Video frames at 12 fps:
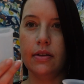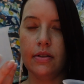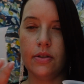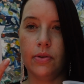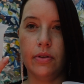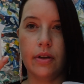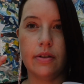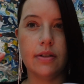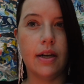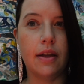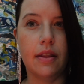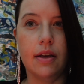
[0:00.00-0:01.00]
And so it
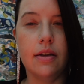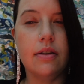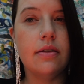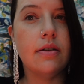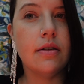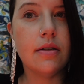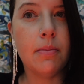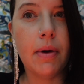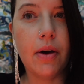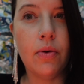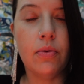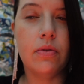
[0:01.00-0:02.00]
looks like this. It's
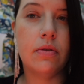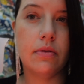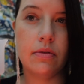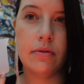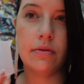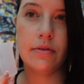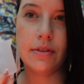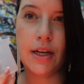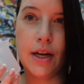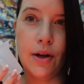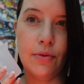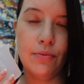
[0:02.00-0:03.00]
about,
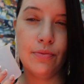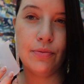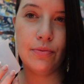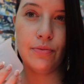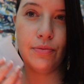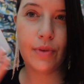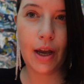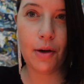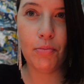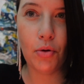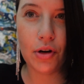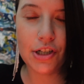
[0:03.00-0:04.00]
a
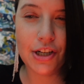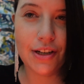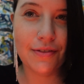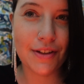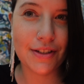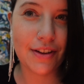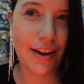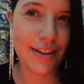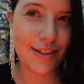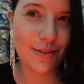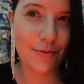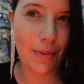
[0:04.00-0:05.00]
portion of the
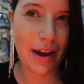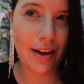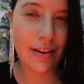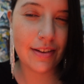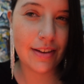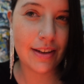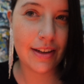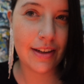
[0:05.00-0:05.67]
size of my